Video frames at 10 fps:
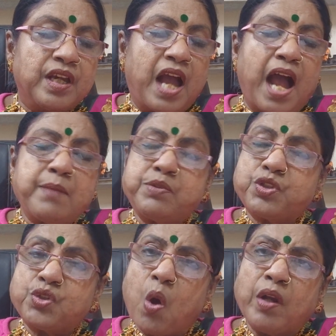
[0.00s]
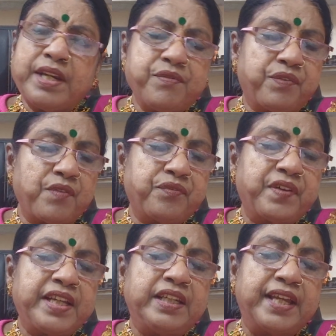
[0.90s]
I'm sorry for
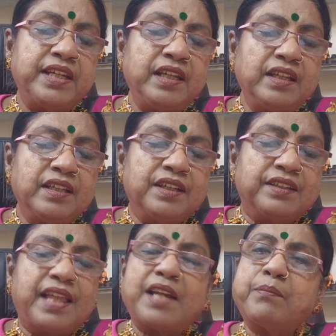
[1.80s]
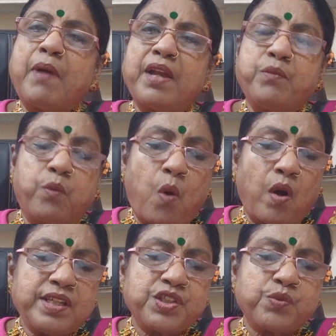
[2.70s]
feeling that my
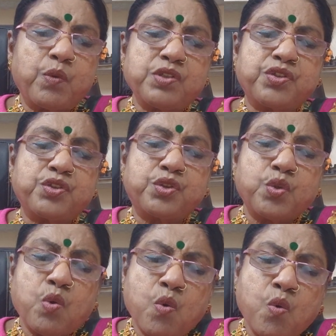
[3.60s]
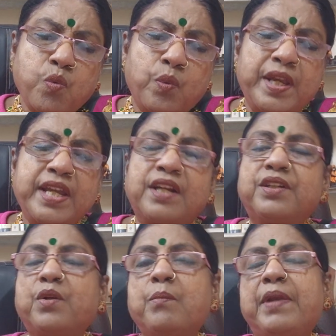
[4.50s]
voice was too
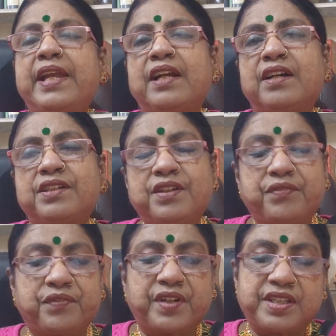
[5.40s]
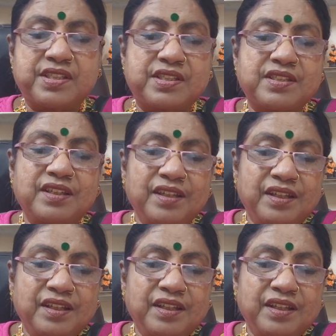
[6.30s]
weak to make a difference.